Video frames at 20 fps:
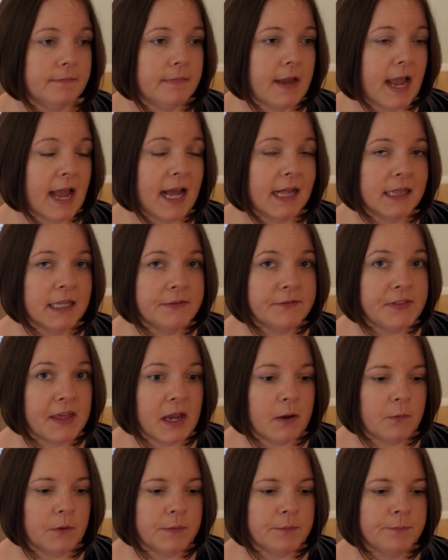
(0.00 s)
I love
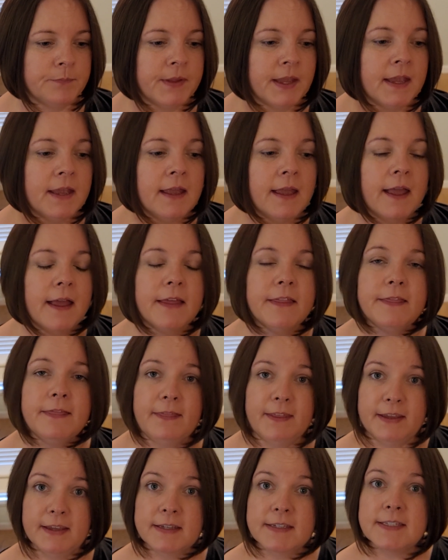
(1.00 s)
that one.
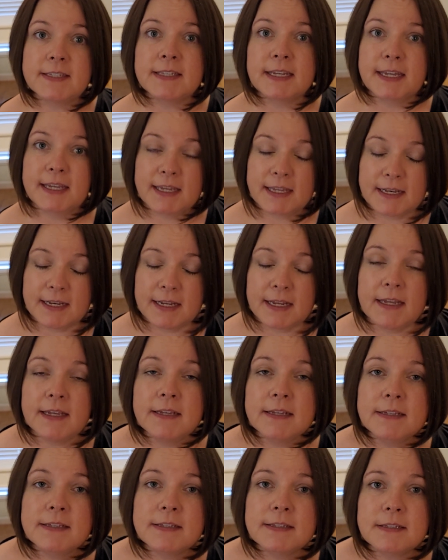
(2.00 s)
This, it
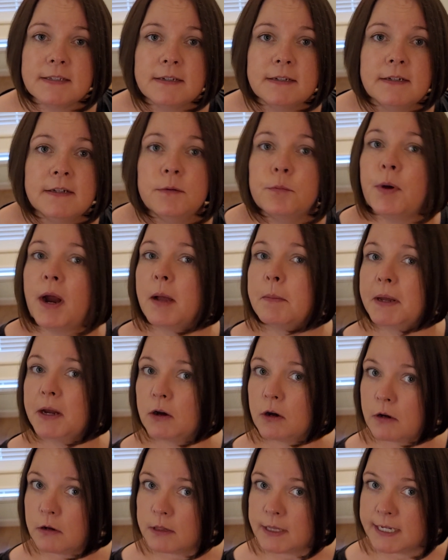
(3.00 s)
is
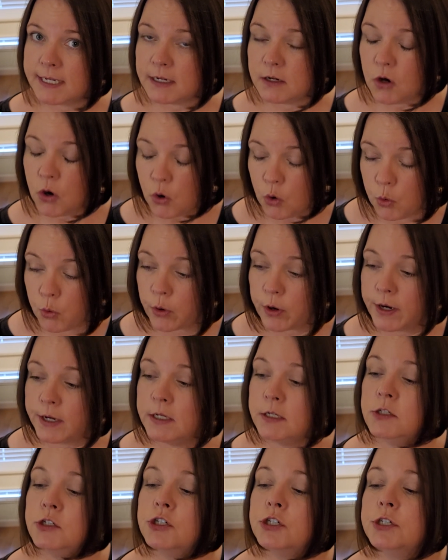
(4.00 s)
primarily
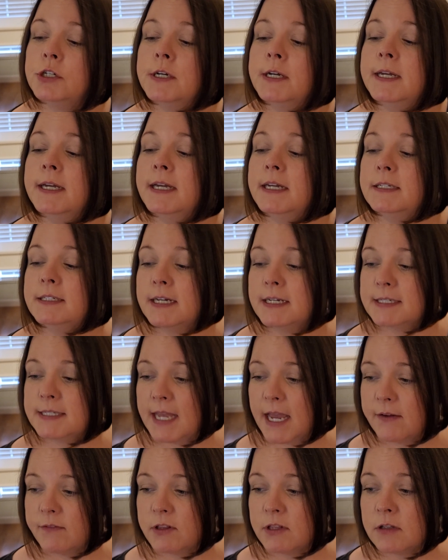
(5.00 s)
orange. Does
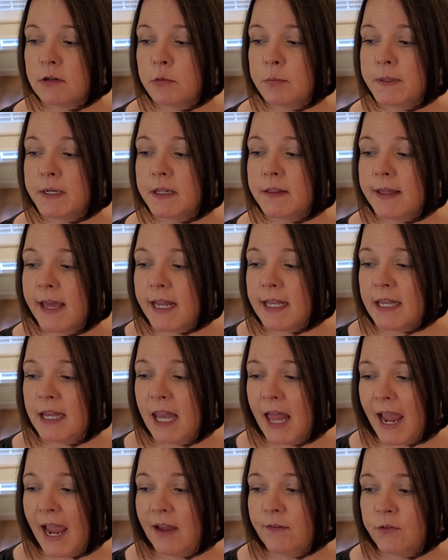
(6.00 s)
have a little bit of that
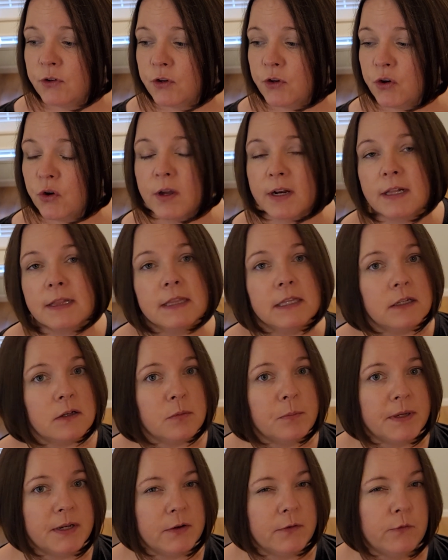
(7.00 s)
lavender and a little
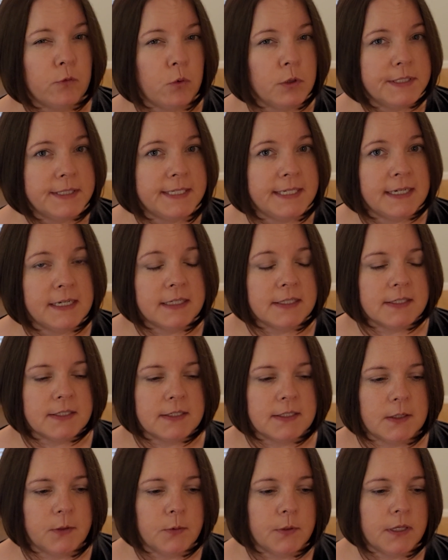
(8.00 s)
bit of woodsiness
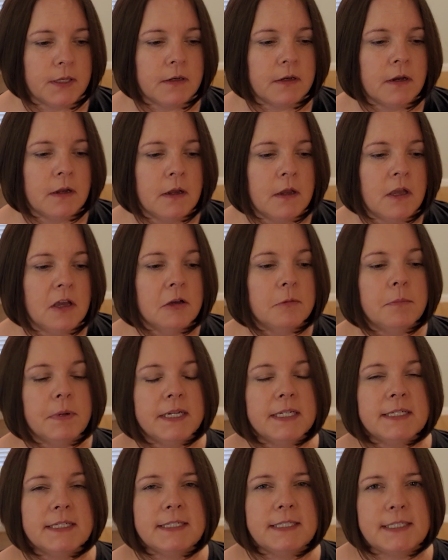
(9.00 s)
to it,
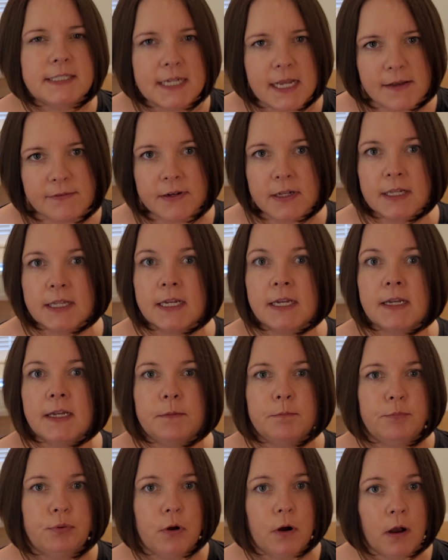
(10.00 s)
but definitely
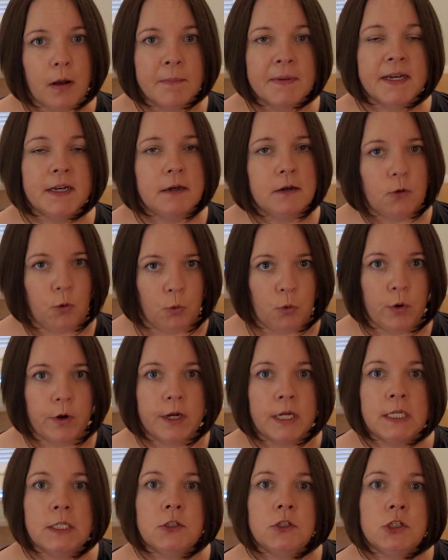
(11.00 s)
prominent
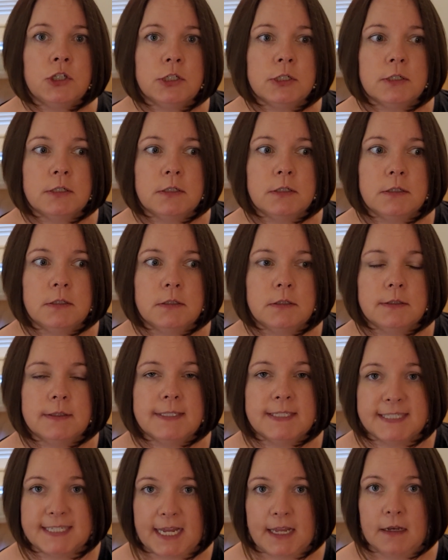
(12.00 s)
orange
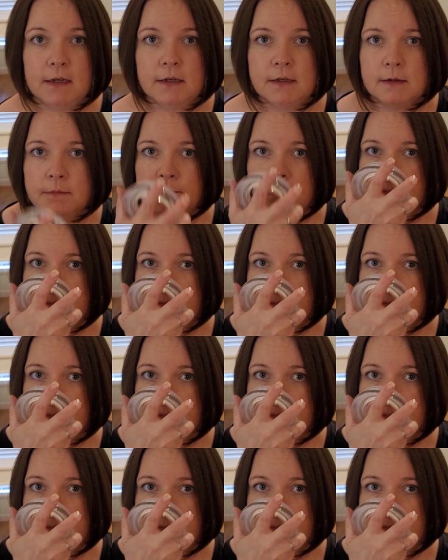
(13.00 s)
scent.